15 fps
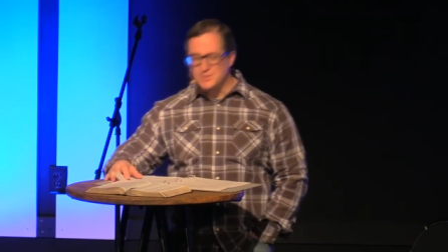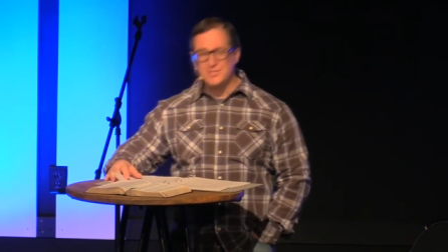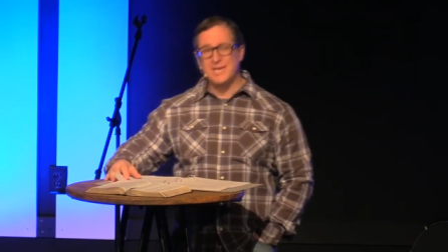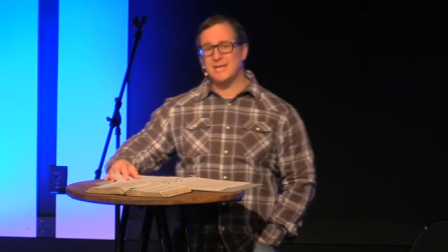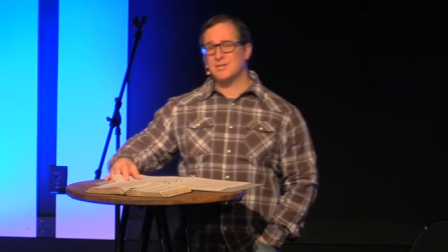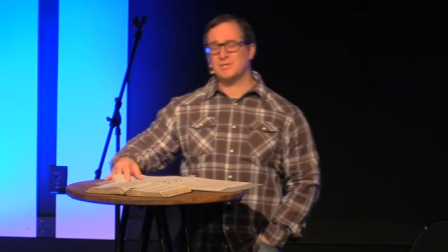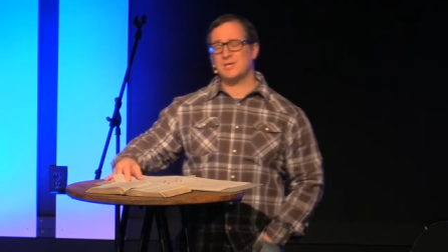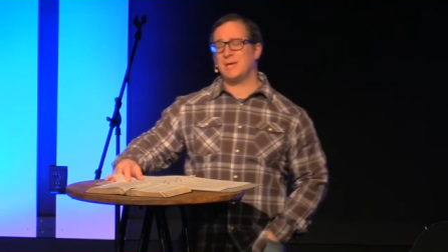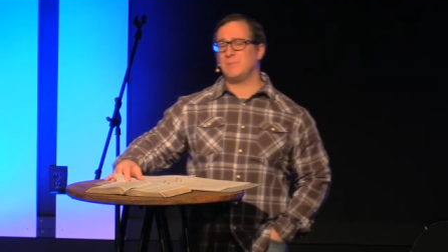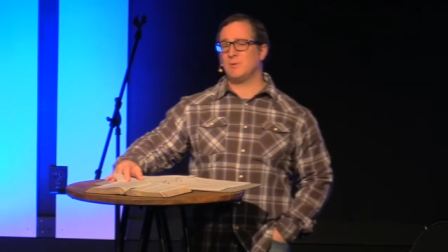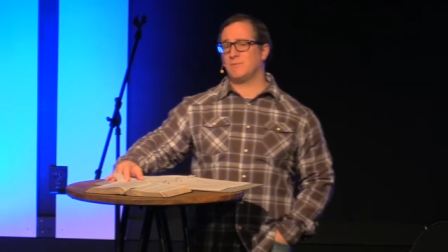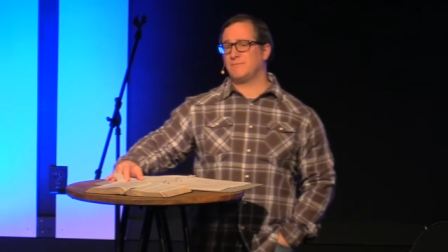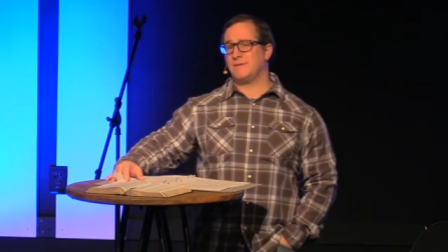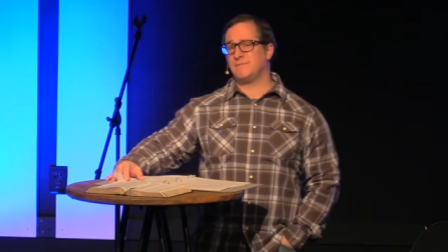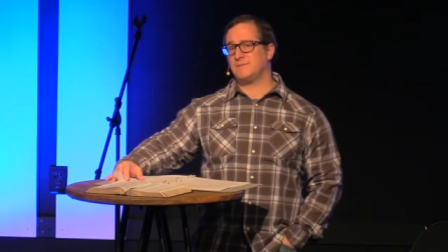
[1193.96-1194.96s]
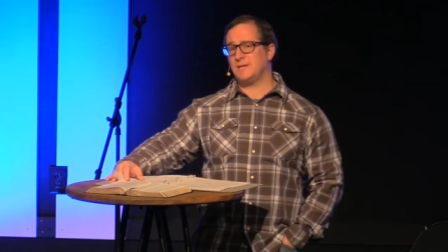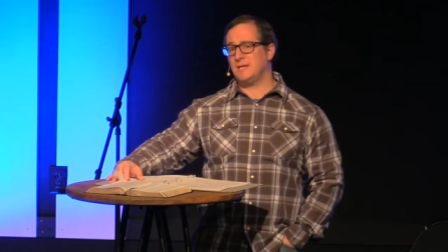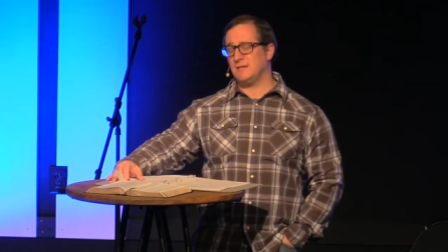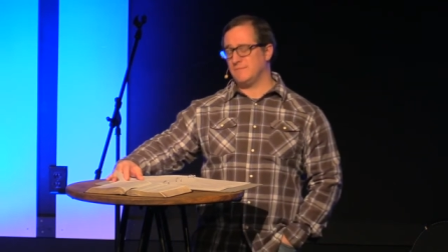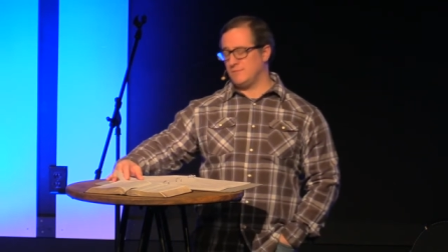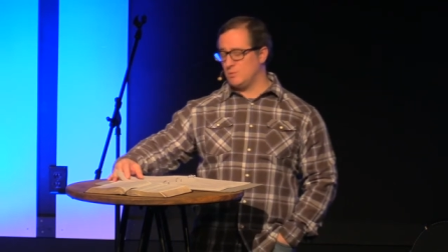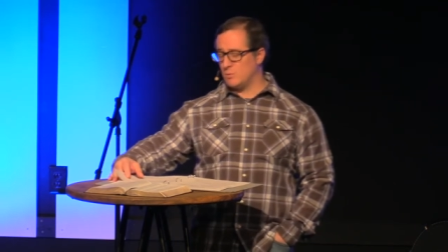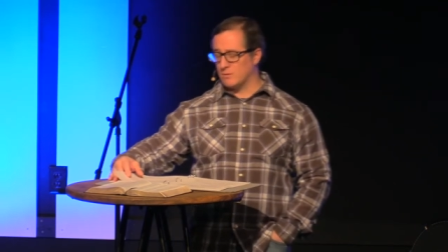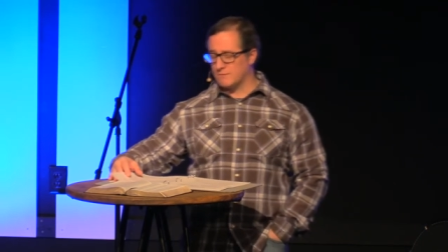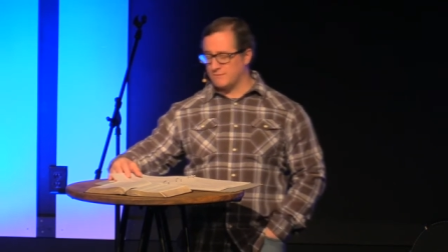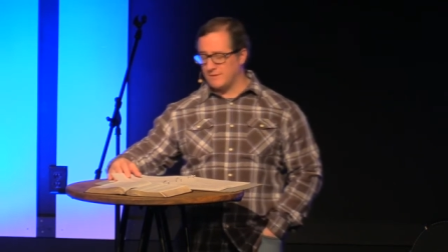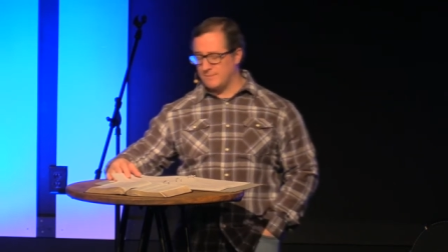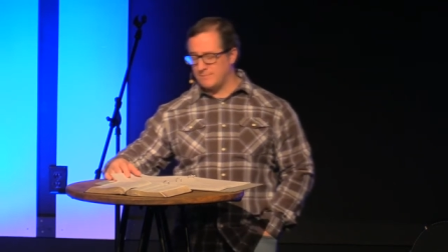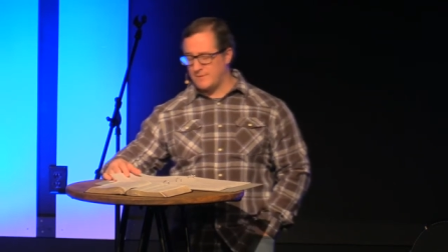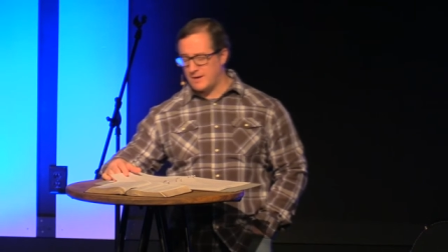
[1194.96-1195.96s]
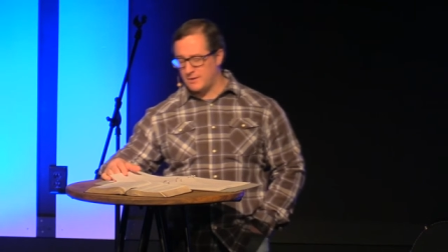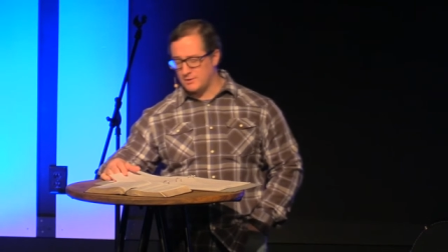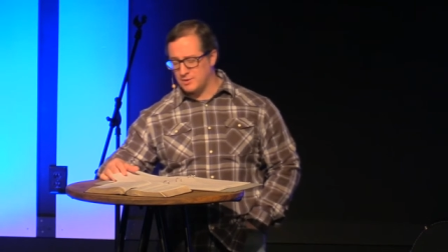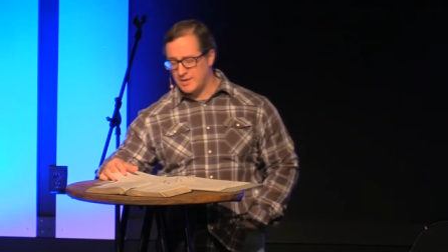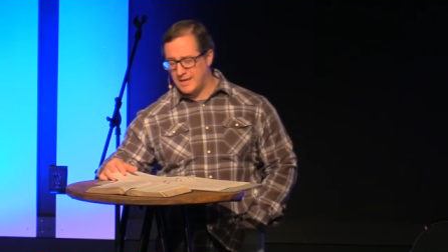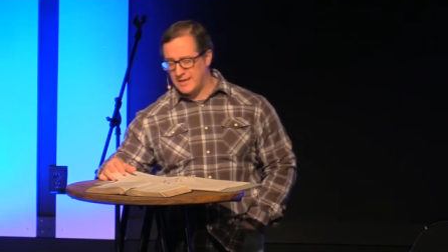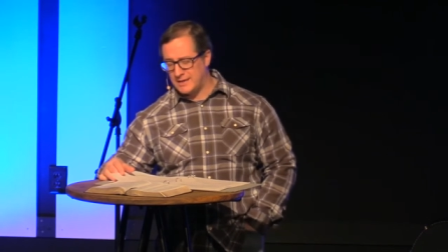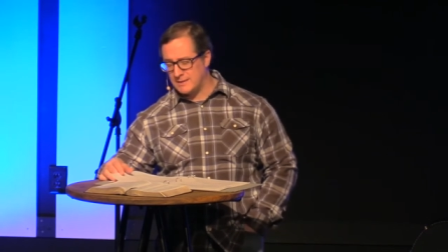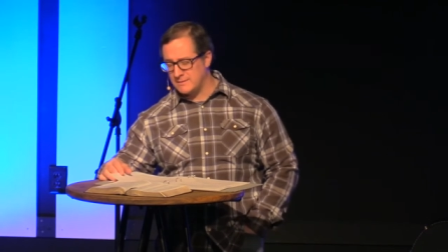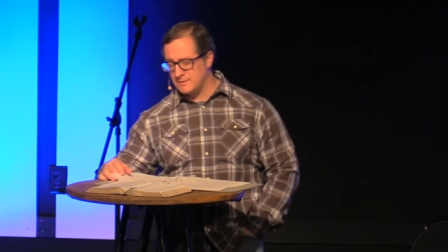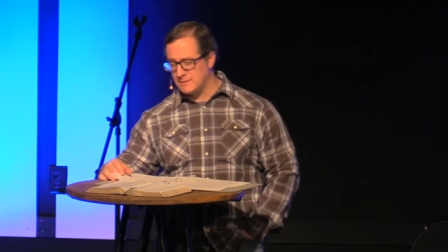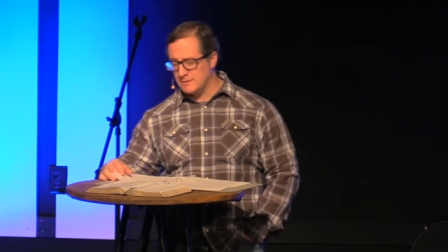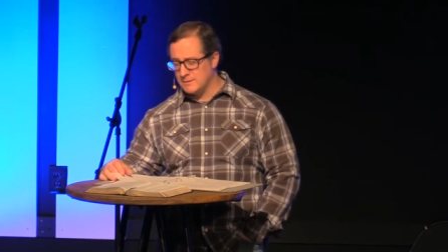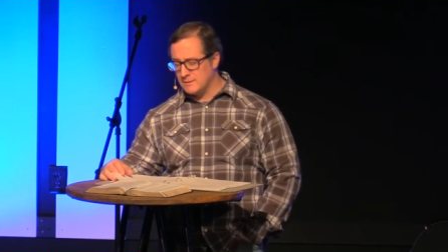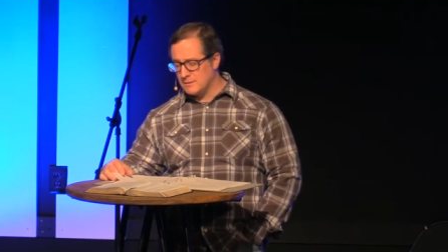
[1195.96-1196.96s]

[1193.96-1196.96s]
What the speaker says: 2 Samuel 15, if you want to flip there, you can.